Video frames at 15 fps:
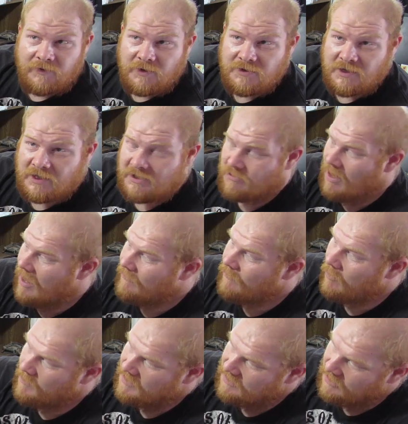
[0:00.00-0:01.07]
of using this craft
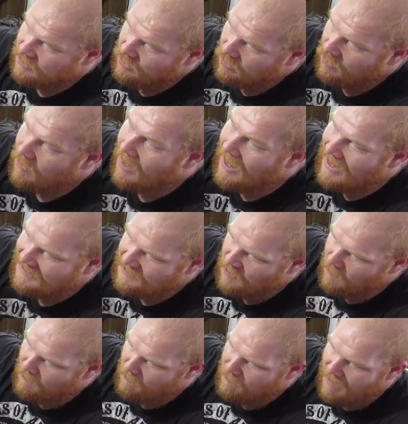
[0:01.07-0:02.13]
foam is to try
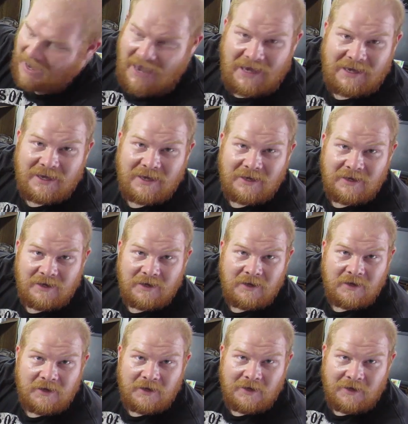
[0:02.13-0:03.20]
to make
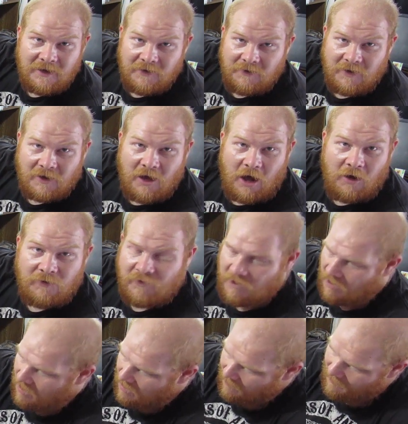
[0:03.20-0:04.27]
the golf
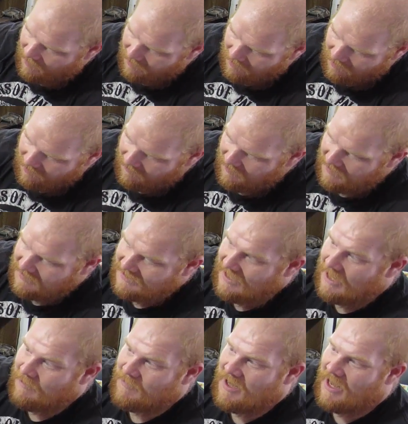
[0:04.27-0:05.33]
club the
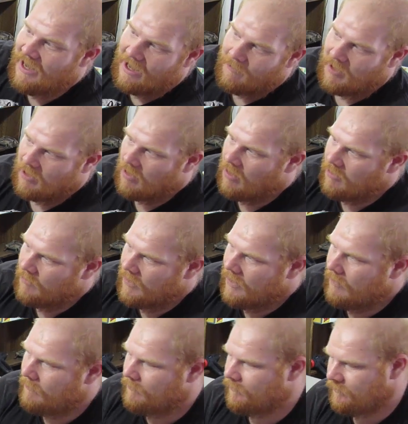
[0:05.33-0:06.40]
same diameter all the way
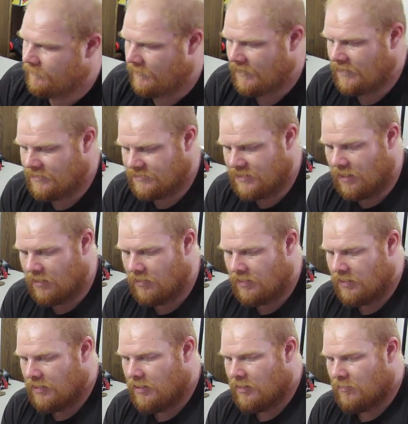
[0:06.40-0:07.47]
up. So
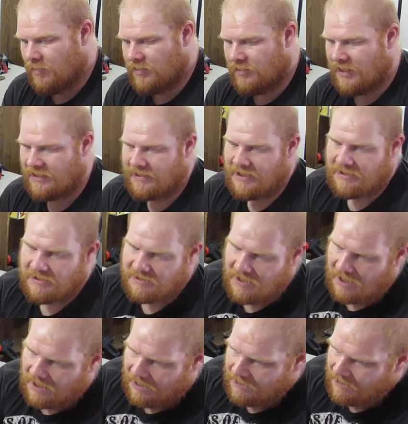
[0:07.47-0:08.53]
when you get this
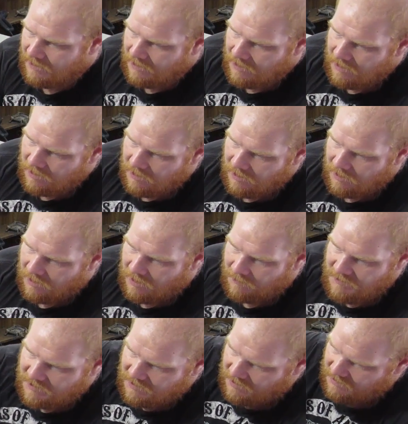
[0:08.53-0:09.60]
done, I'm
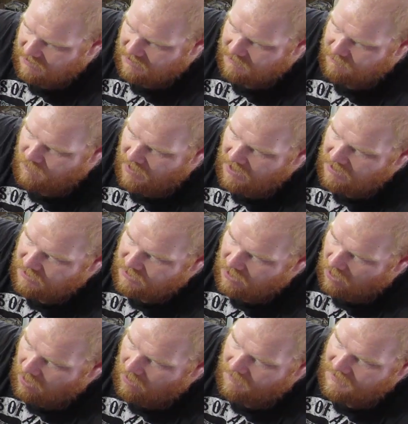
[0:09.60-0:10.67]
just going to pinch
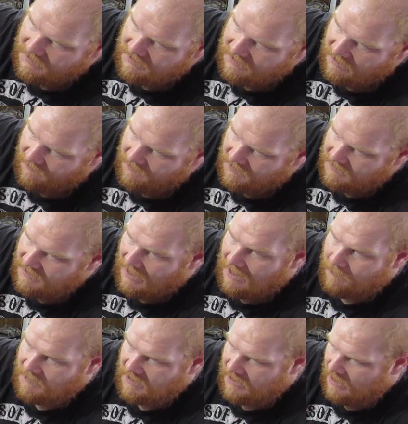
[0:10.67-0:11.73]
all of this stuff at the
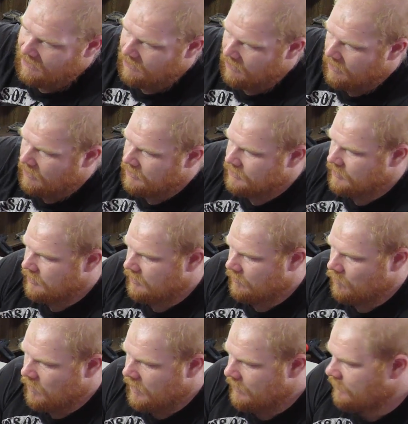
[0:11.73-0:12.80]
top together, and I'll show you
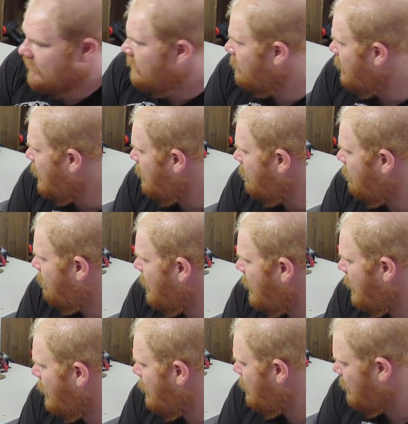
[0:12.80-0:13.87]
why we do that in a
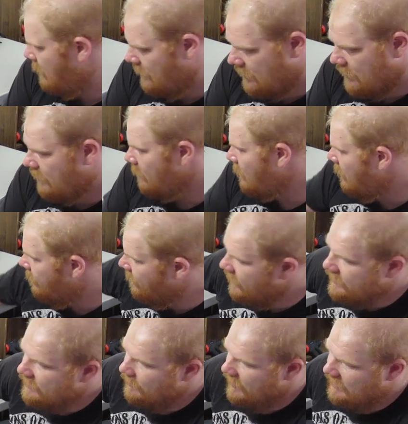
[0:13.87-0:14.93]
minute.
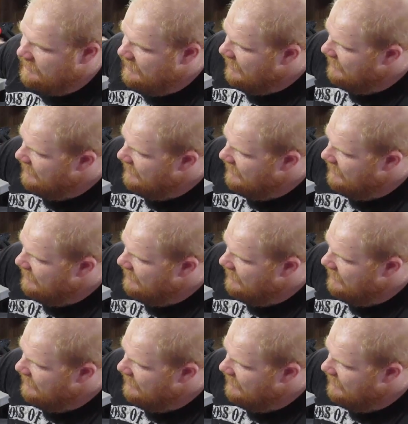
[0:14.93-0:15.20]
First, I'm going to